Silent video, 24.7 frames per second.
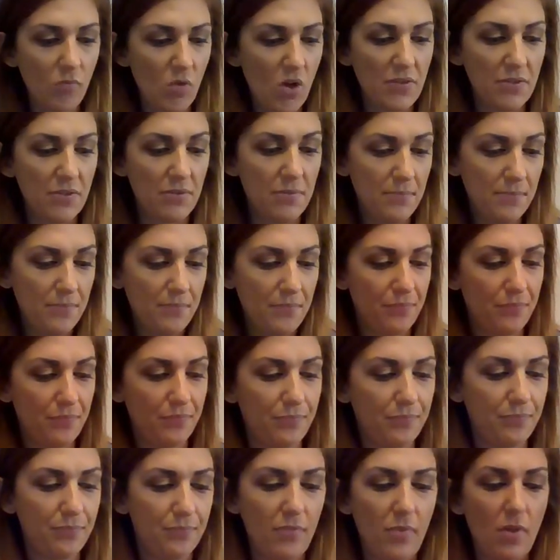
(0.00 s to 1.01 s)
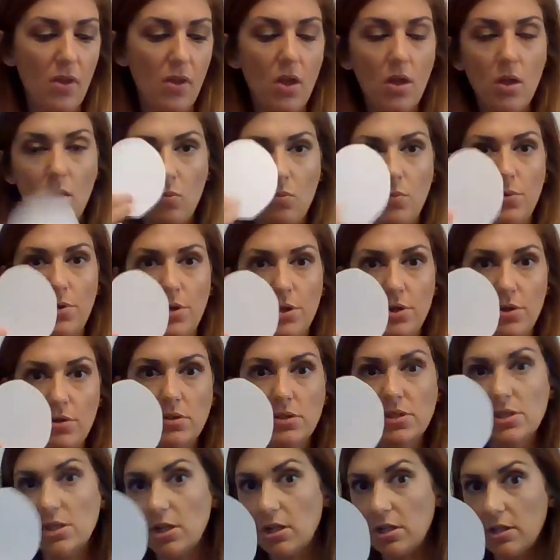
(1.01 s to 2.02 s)
Awesome. What you do
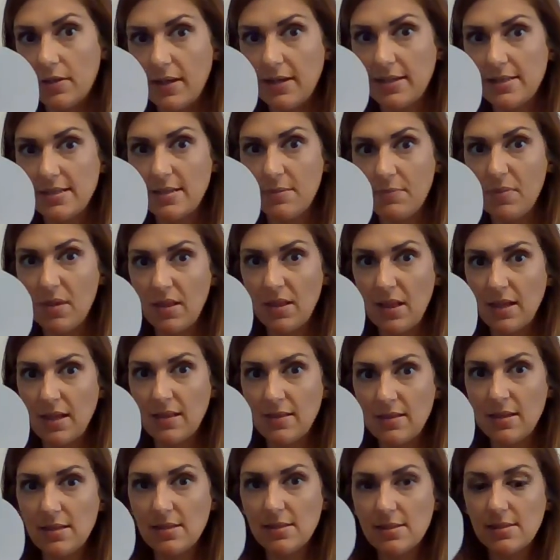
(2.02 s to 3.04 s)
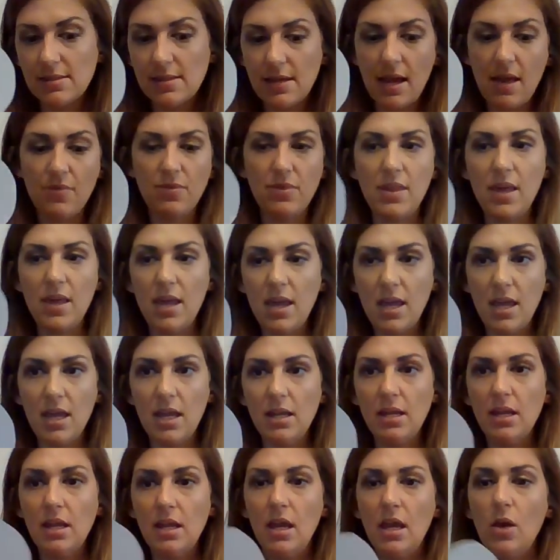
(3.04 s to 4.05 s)
is going to look like something like this, and
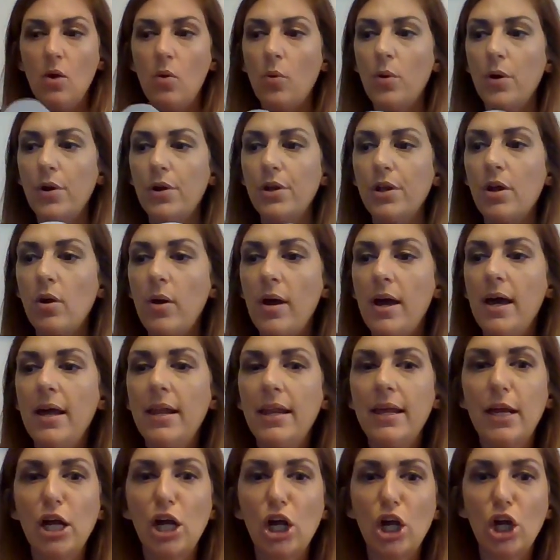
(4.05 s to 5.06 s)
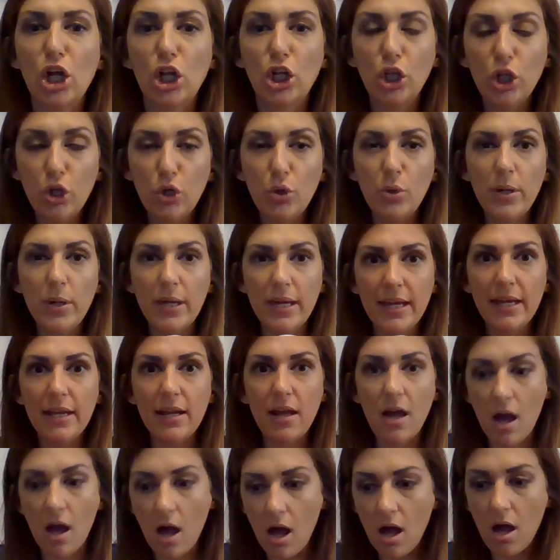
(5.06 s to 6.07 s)
then we're going to go ahead and glue it
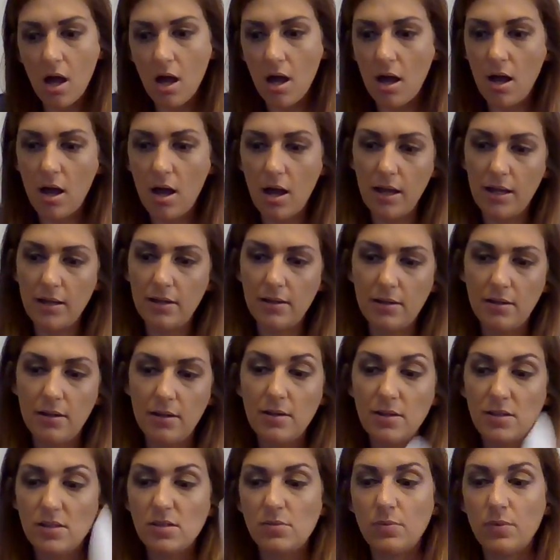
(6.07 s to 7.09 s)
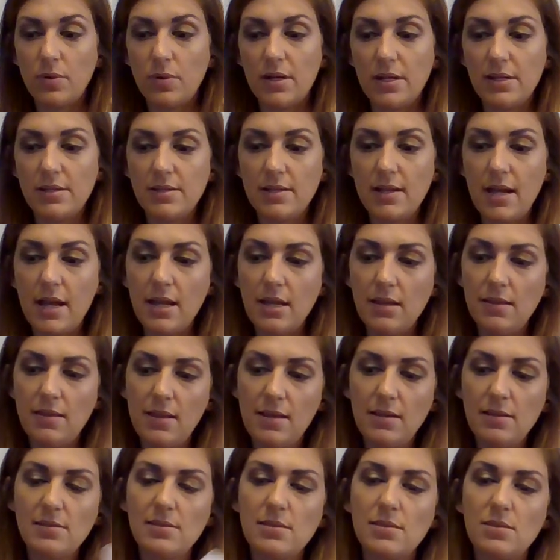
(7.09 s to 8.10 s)
on. So we're going to take
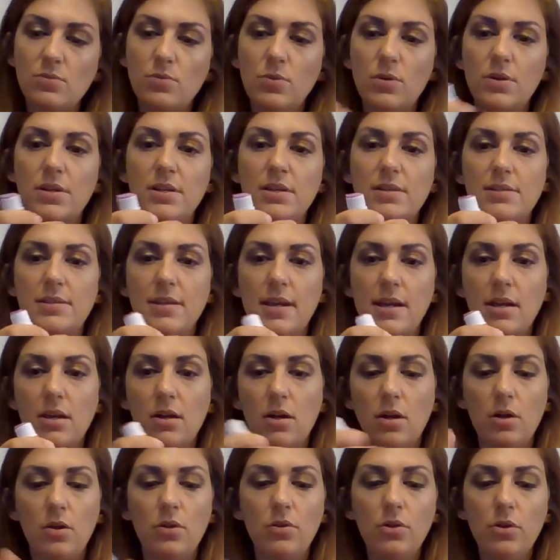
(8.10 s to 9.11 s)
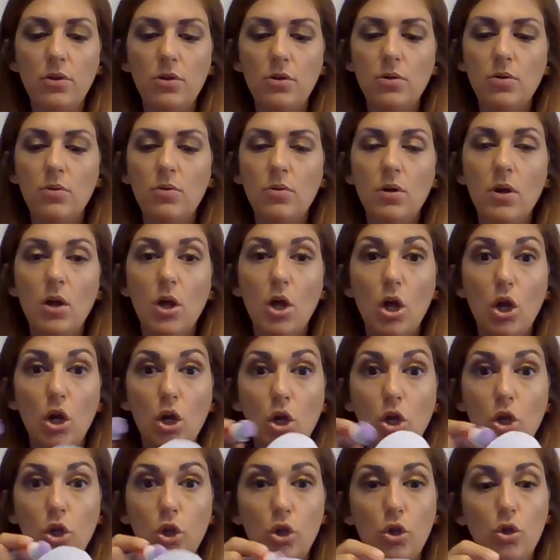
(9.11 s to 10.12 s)
this, we're going to take our glue
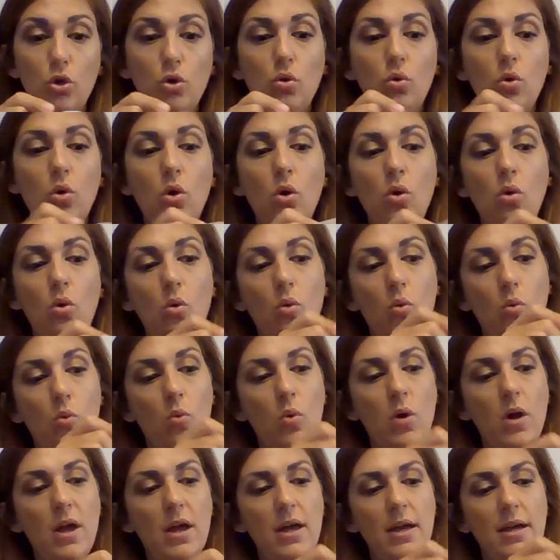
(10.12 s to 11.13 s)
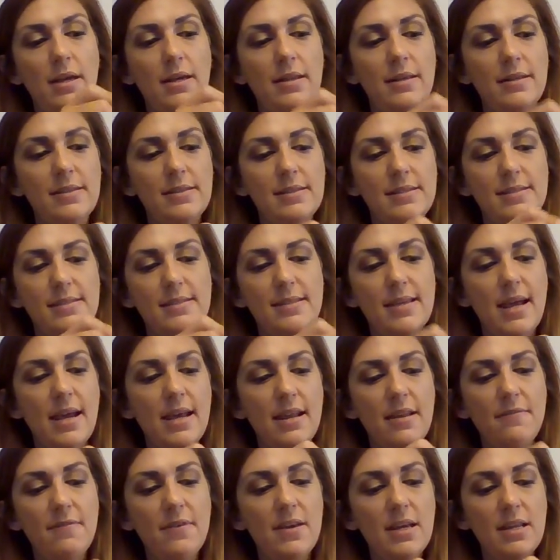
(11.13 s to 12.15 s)
one side
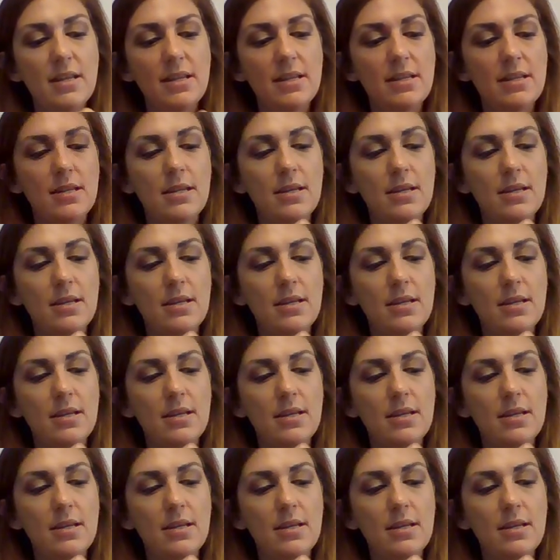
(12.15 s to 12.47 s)
of it.